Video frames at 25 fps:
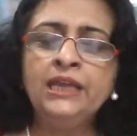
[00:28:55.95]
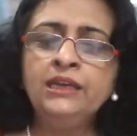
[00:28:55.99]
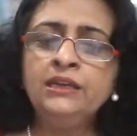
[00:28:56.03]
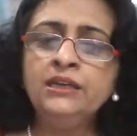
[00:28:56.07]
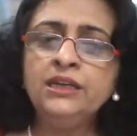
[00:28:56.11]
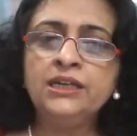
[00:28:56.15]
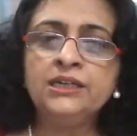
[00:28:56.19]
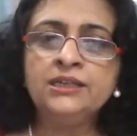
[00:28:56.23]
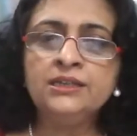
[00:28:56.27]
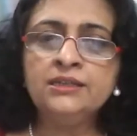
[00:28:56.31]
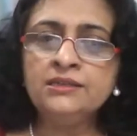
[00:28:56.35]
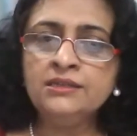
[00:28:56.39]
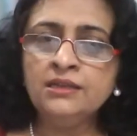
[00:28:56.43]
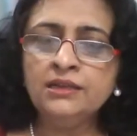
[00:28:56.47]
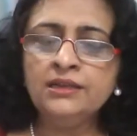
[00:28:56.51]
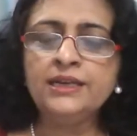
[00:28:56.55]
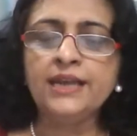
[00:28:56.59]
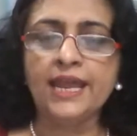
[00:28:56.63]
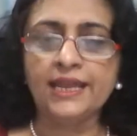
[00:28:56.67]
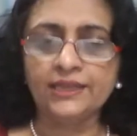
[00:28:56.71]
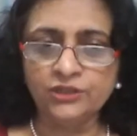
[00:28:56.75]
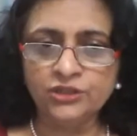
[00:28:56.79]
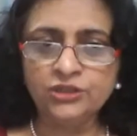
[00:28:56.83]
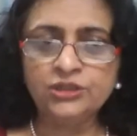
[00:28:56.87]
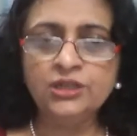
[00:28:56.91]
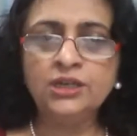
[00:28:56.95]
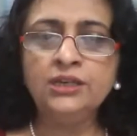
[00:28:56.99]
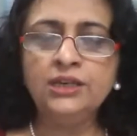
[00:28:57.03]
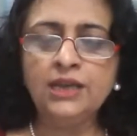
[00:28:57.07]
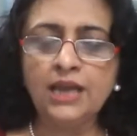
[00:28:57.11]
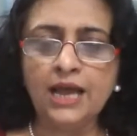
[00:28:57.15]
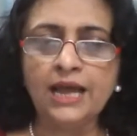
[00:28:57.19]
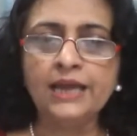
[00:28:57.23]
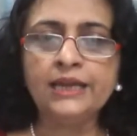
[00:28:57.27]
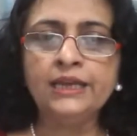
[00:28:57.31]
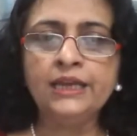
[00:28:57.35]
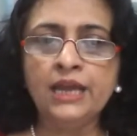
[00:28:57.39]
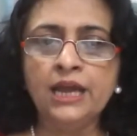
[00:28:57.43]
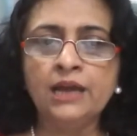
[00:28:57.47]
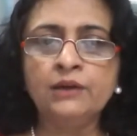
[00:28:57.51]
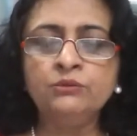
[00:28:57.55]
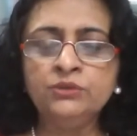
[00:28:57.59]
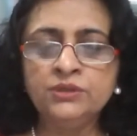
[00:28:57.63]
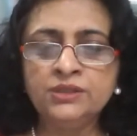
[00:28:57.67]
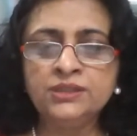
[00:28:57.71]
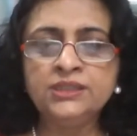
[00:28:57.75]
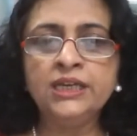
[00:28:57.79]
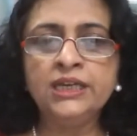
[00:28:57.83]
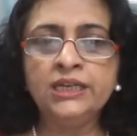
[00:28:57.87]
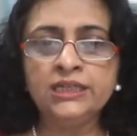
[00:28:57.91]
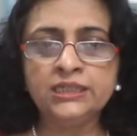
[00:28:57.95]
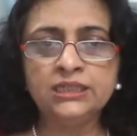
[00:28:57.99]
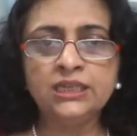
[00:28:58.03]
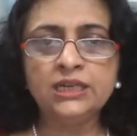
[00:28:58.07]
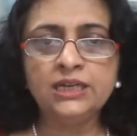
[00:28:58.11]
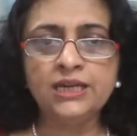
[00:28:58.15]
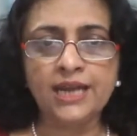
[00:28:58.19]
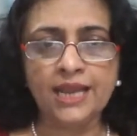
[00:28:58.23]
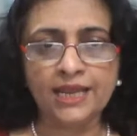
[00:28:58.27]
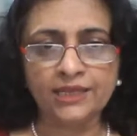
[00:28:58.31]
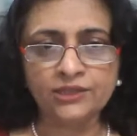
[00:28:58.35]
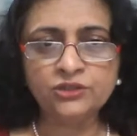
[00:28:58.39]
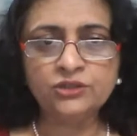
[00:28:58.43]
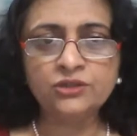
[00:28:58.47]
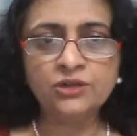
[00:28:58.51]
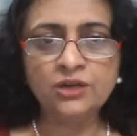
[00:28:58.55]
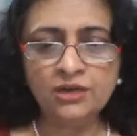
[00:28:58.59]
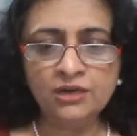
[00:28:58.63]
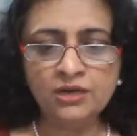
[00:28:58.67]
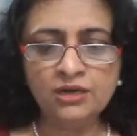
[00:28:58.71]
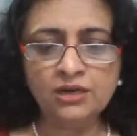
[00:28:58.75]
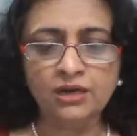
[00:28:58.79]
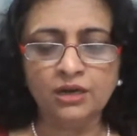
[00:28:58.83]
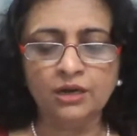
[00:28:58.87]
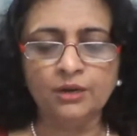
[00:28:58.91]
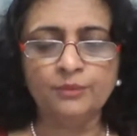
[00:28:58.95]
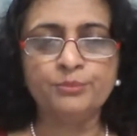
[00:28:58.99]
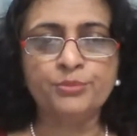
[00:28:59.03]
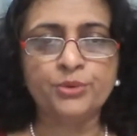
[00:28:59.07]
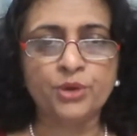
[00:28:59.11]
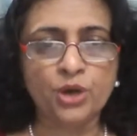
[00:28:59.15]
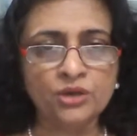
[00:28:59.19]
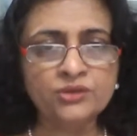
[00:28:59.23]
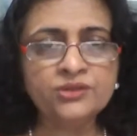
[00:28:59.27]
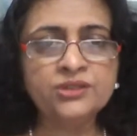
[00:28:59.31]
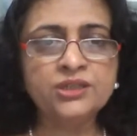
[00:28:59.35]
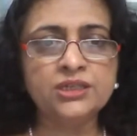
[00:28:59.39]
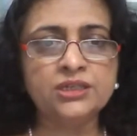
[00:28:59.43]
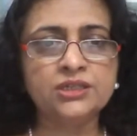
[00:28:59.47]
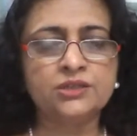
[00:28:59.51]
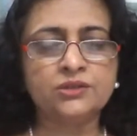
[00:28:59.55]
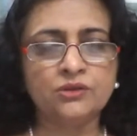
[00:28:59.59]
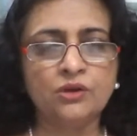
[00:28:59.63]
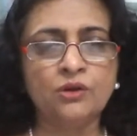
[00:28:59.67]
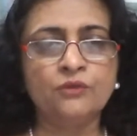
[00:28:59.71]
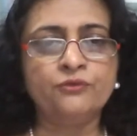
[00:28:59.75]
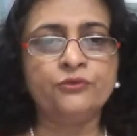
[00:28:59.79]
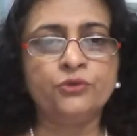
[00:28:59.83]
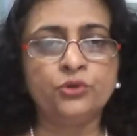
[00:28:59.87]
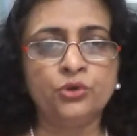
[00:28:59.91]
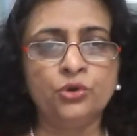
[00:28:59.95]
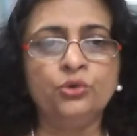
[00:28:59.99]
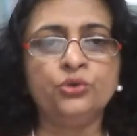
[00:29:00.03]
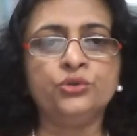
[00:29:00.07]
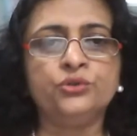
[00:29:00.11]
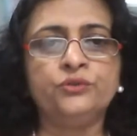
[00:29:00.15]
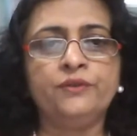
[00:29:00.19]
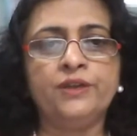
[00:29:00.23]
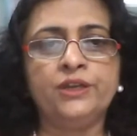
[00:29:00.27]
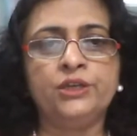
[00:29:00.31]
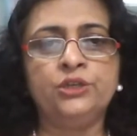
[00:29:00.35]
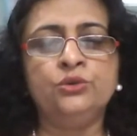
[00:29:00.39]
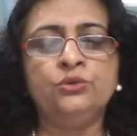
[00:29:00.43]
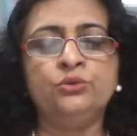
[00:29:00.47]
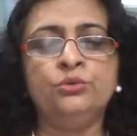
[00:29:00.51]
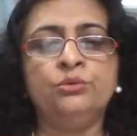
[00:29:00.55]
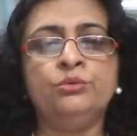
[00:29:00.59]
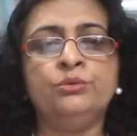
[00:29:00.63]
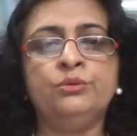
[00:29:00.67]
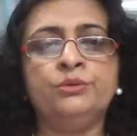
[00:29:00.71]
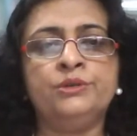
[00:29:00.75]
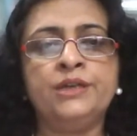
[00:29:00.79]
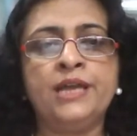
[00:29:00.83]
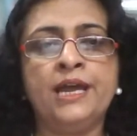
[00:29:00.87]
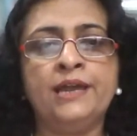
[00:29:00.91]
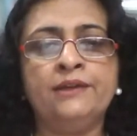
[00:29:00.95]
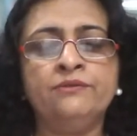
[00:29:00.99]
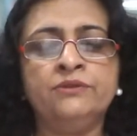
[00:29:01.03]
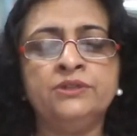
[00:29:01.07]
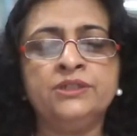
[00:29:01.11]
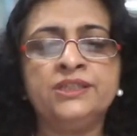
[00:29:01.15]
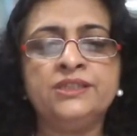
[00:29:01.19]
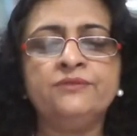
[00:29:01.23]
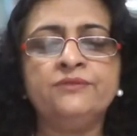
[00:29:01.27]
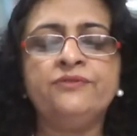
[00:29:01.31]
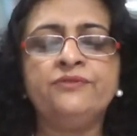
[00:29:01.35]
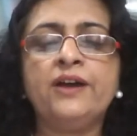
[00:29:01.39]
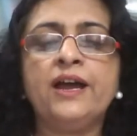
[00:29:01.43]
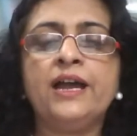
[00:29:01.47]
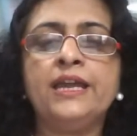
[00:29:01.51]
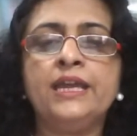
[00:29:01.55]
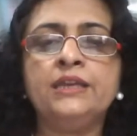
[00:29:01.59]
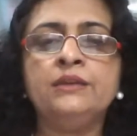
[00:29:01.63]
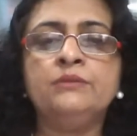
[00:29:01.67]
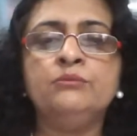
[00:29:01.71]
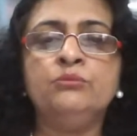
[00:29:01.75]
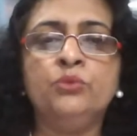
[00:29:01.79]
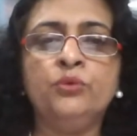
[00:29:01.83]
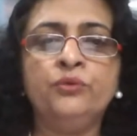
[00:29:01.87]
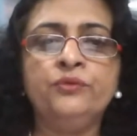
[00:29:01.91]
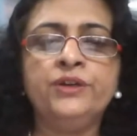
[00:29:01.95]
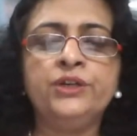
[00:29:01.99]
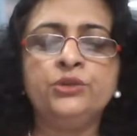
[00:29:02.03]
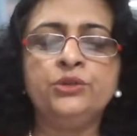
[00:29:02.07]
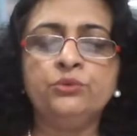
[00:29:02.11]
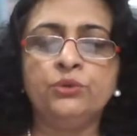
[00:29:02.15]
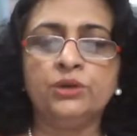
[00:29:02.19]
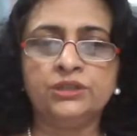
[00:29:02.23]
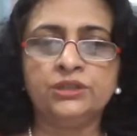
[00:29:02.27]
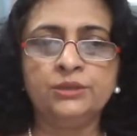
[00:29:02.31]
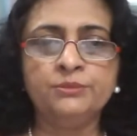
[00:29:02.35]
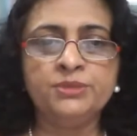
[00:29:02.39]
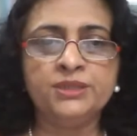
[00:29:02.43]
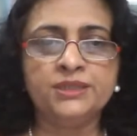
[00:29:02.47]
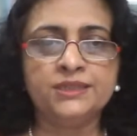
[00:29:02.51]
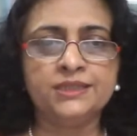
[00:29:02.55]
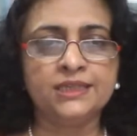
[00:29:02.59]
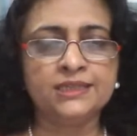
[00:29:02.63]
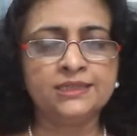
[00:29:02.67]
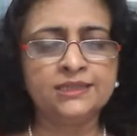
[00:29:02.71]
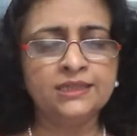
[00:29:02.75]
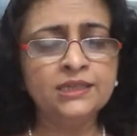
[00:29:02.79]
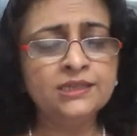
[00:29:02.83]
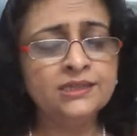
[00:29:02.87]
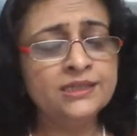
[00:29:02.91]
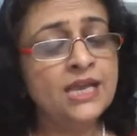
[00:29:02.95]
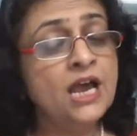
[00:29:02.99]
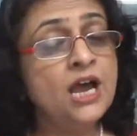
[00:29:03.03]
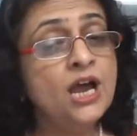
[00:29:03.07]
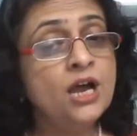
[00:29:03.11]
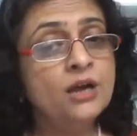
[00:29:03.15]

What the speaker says: It is a natural, I would say it's a natural process of growth where you diversify and move into other businesses.